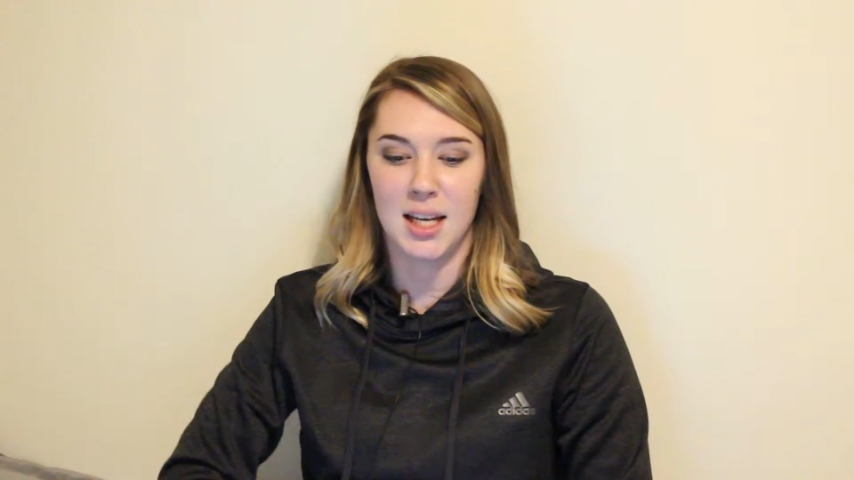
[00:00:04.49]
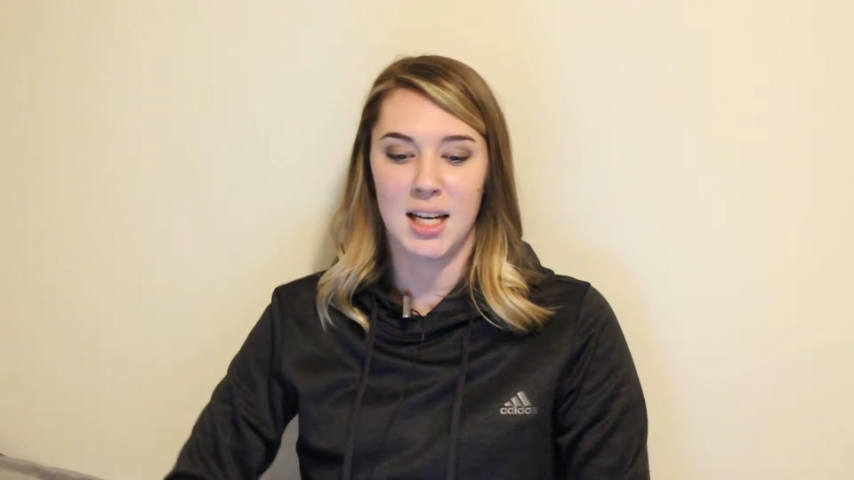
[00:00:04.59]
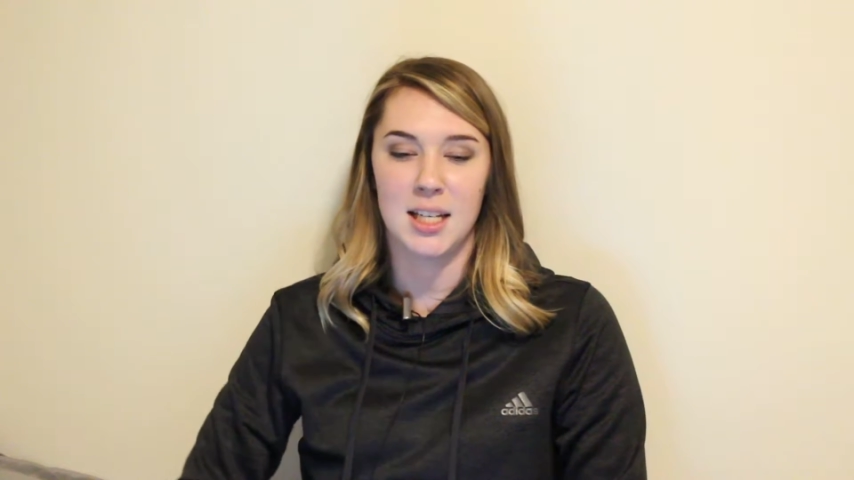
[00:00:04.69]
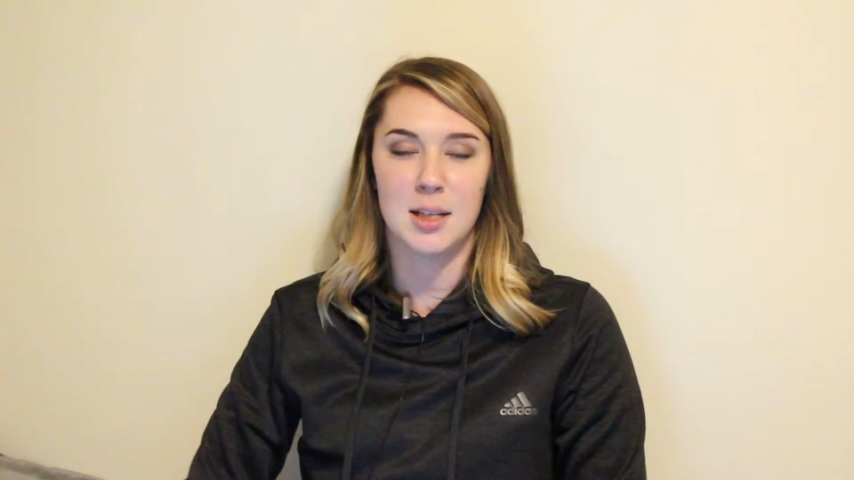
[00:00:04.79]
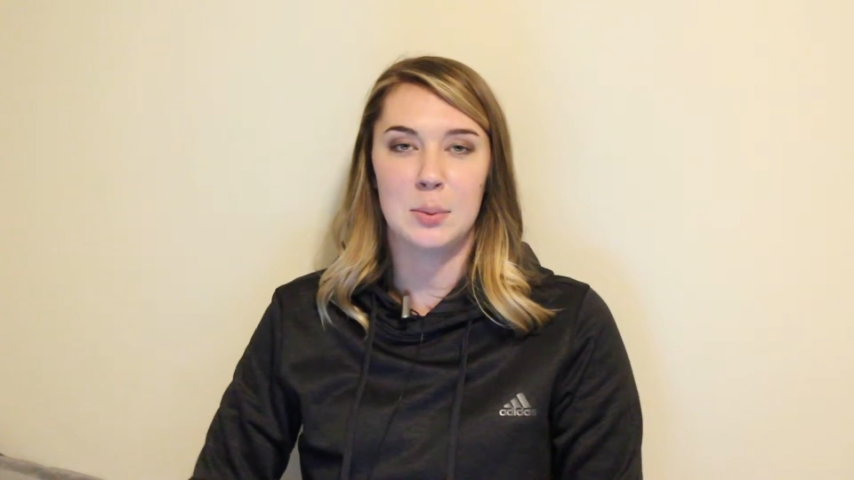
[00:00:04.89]

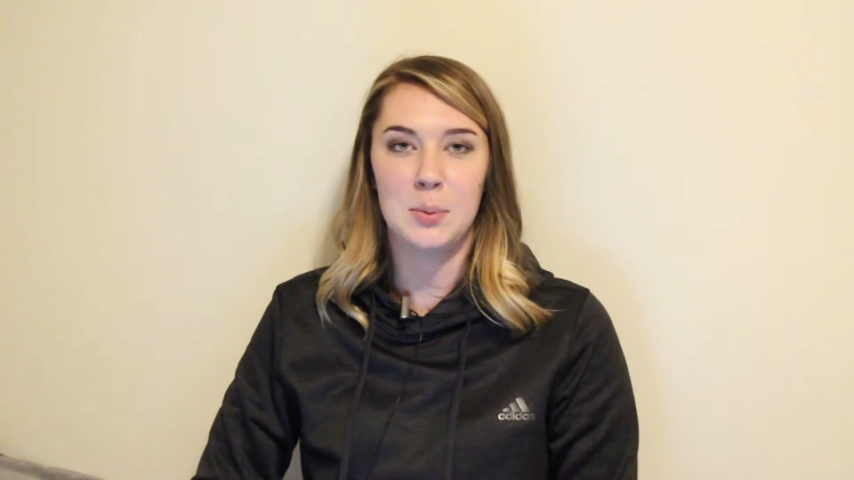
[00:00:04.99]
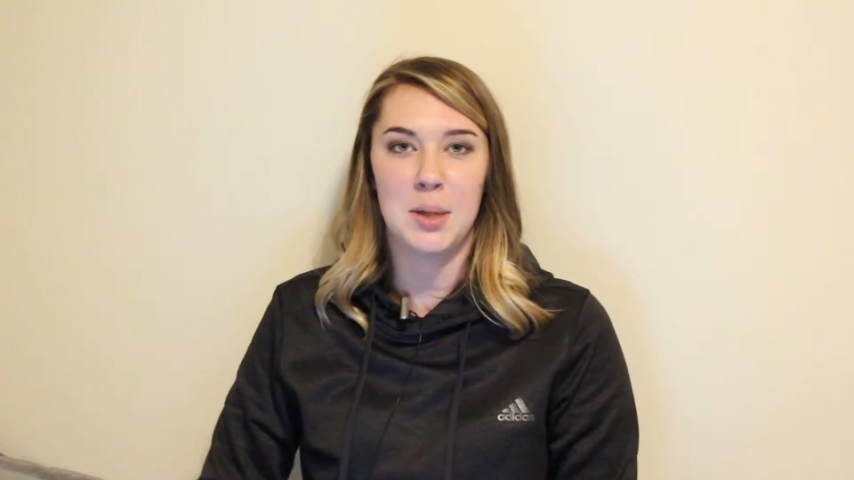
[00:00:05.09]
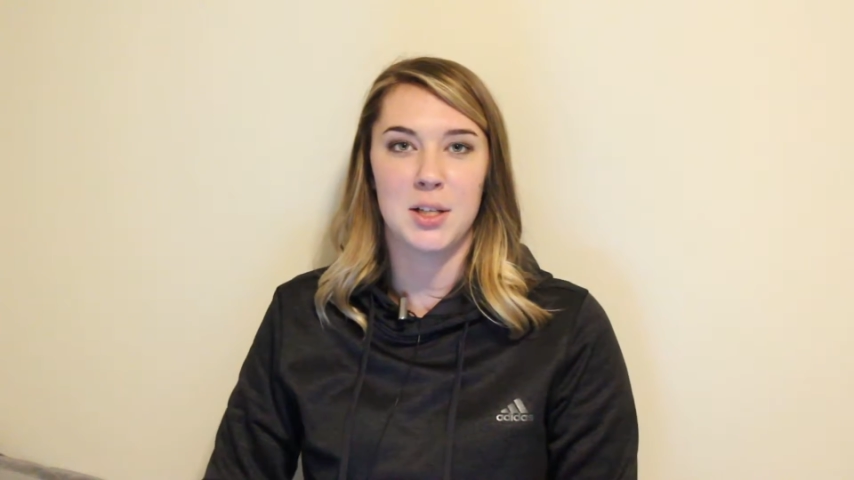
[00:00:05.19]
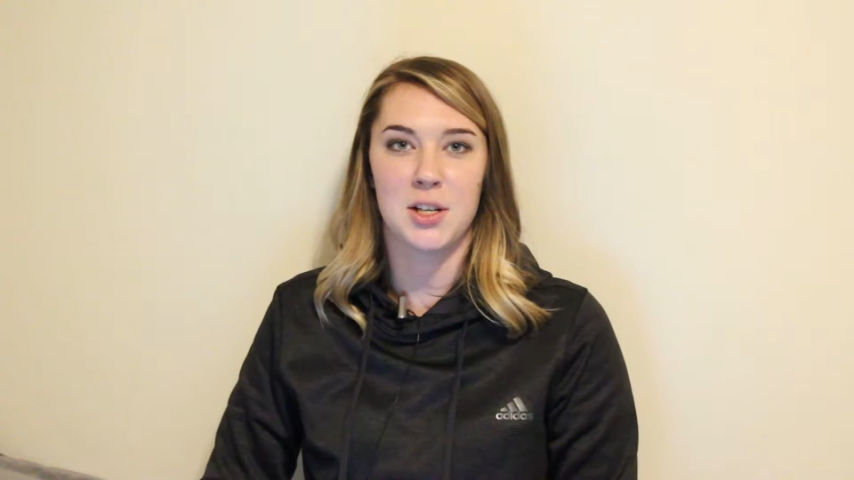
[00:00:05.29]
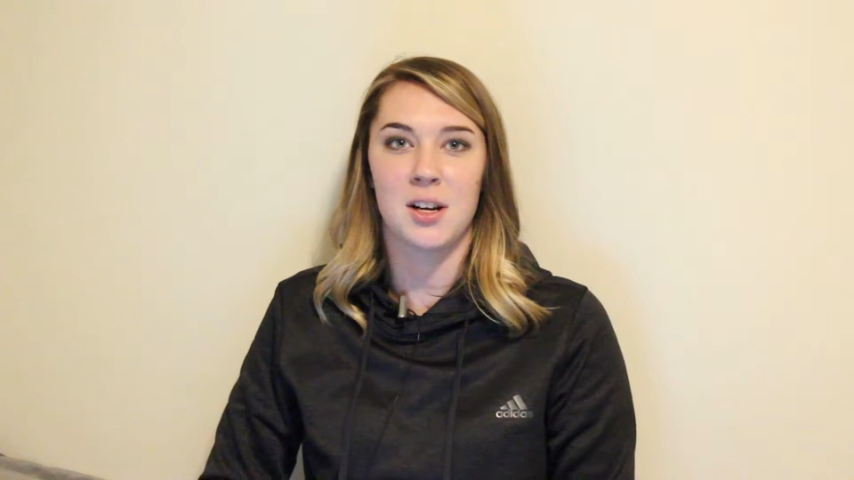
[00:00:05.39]
getting a double
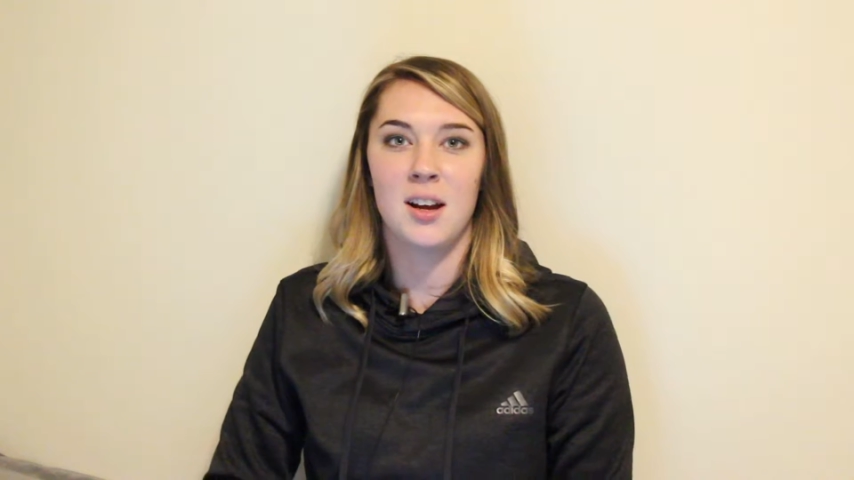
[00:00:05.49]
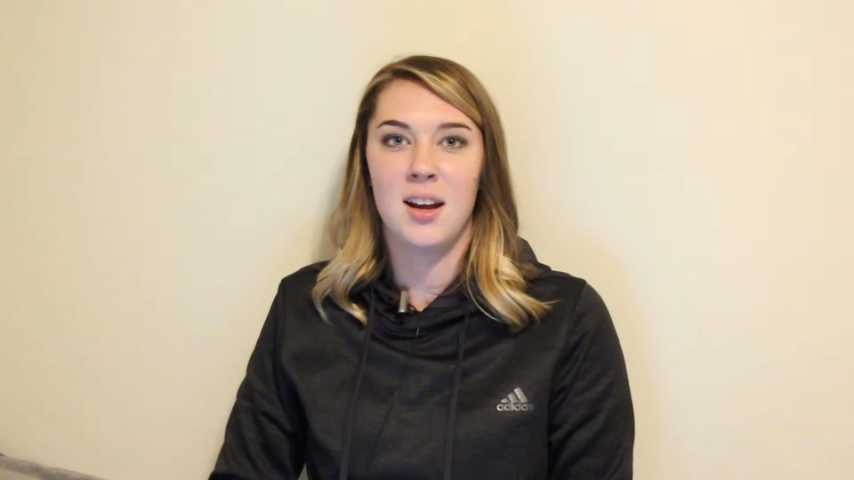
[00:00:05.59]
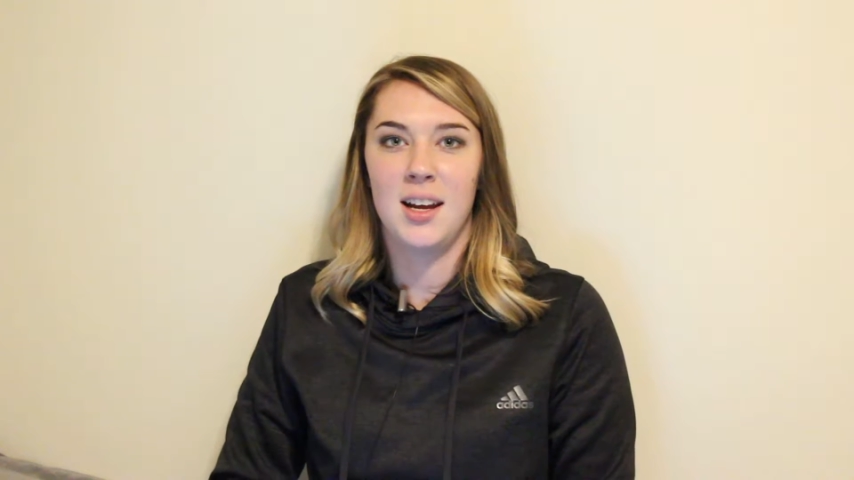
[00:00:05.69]
major